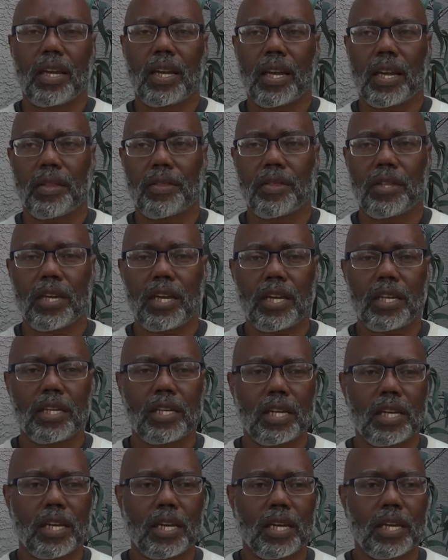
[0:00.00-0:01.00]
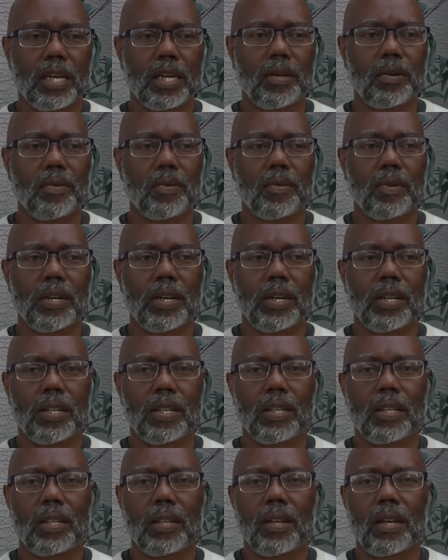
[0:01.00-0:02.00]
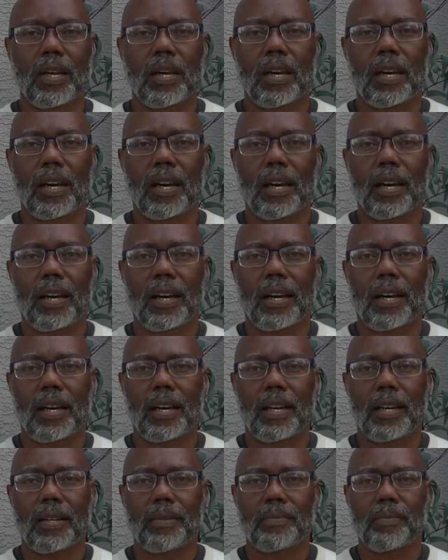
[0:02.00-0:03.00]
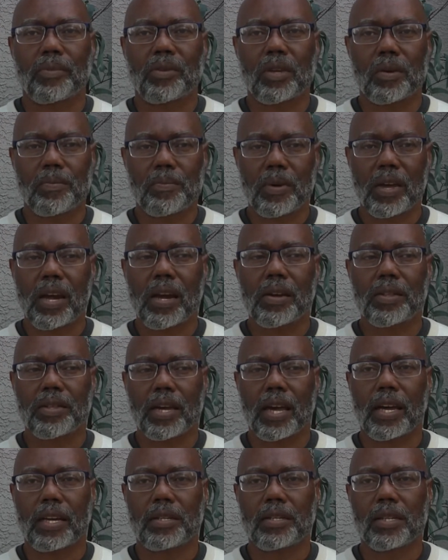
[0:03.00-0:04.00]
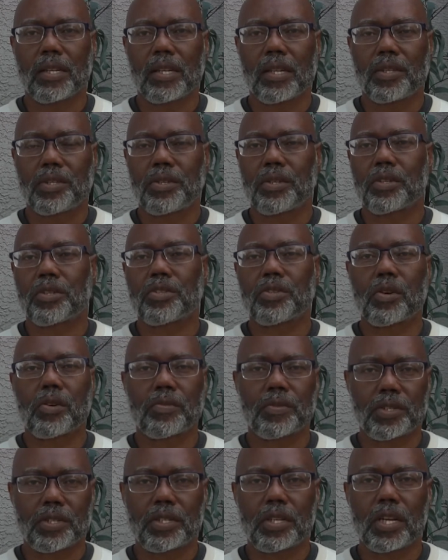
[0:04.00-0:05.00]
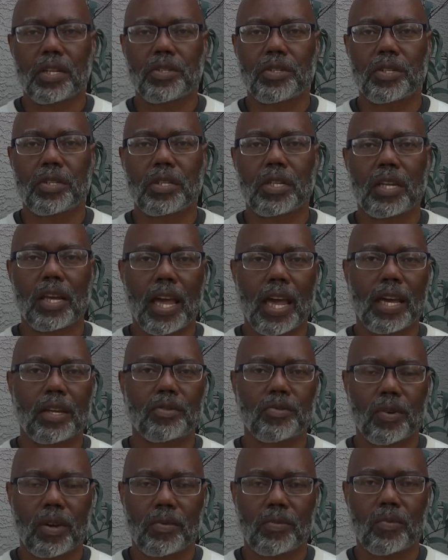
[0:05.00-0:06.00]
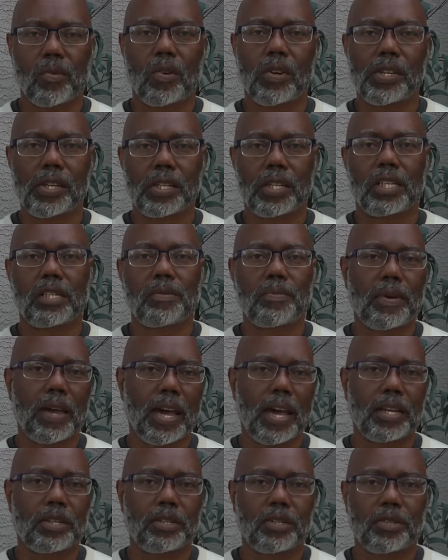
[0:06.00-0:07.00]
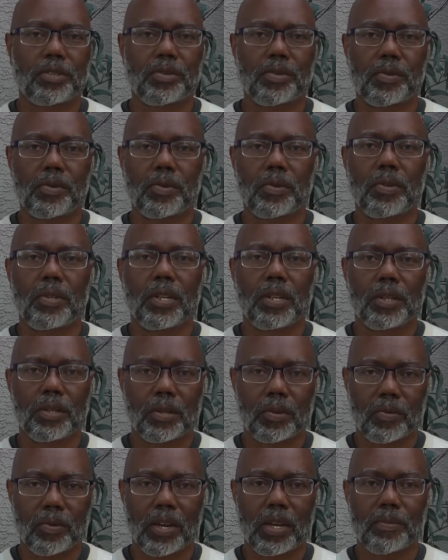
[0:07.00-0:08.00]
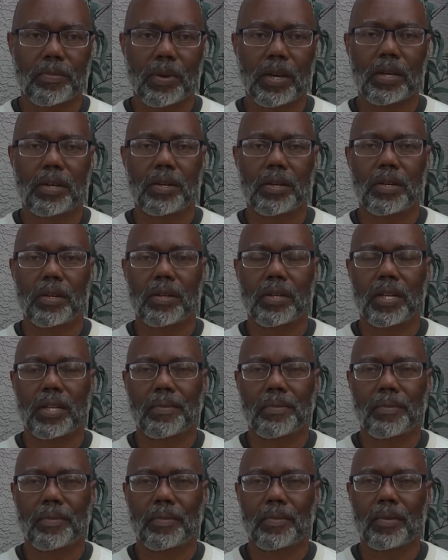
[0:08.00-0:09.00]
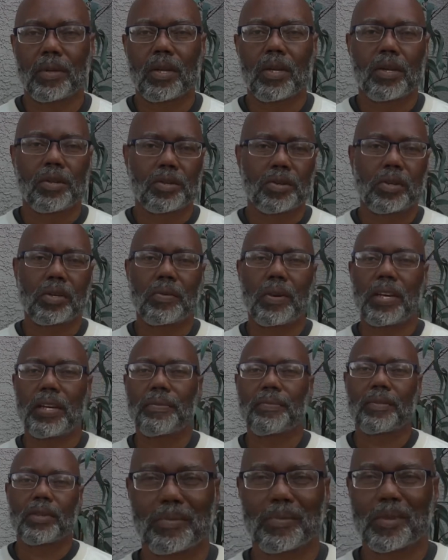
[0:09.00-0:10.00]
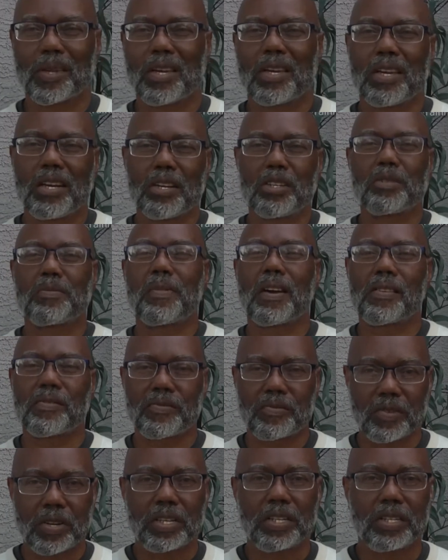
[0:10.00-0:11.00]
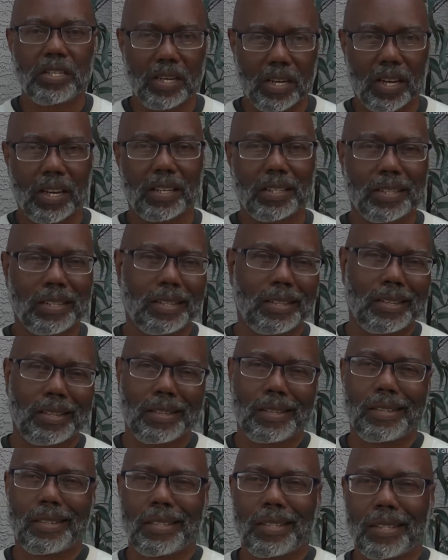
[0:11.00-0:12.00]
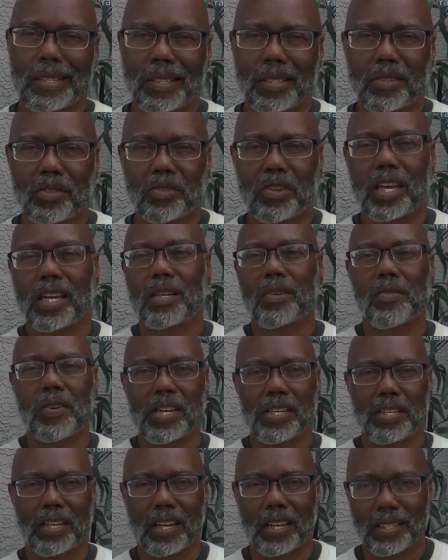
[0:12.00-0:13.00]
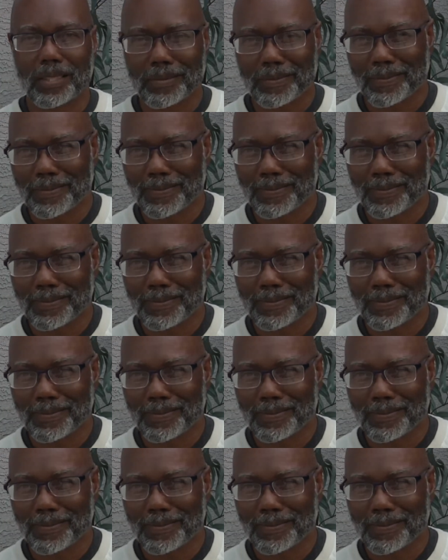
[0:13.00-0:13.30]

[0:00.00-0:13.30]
And then he will compare that to the surface tension of water that passes through the Rainmaker unit. So anyway, here's my friend Doug. Take it away, Doug.